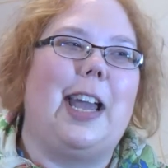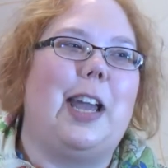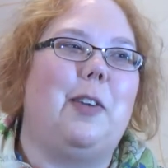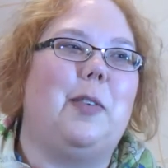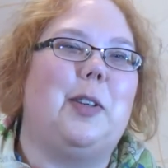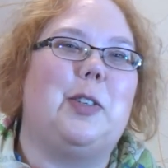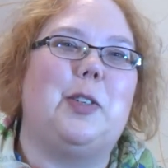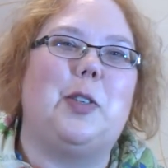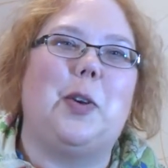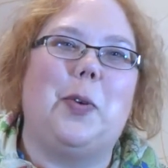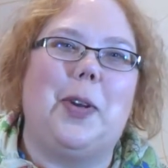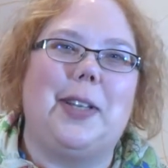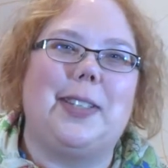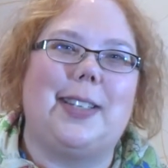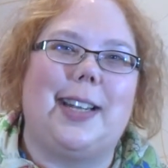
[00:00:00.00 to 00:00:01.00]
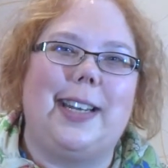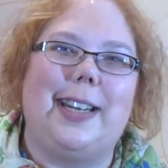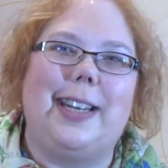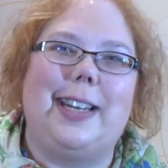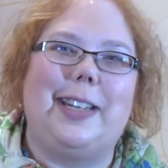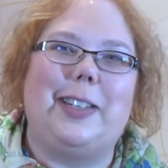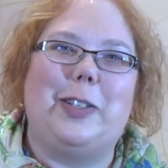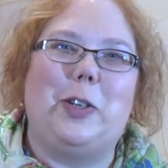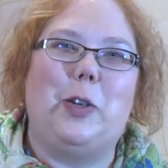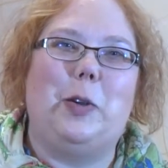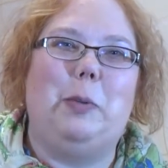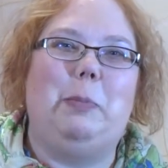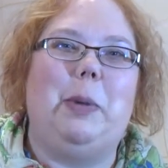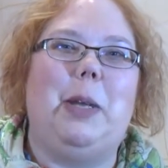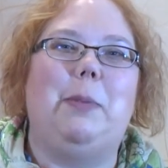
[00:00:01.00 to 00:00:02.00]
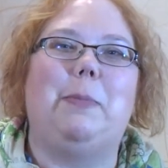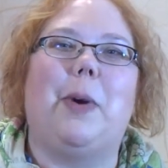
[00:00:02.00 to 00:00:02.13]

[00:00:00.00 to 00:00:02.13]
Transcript: It was so exciting to be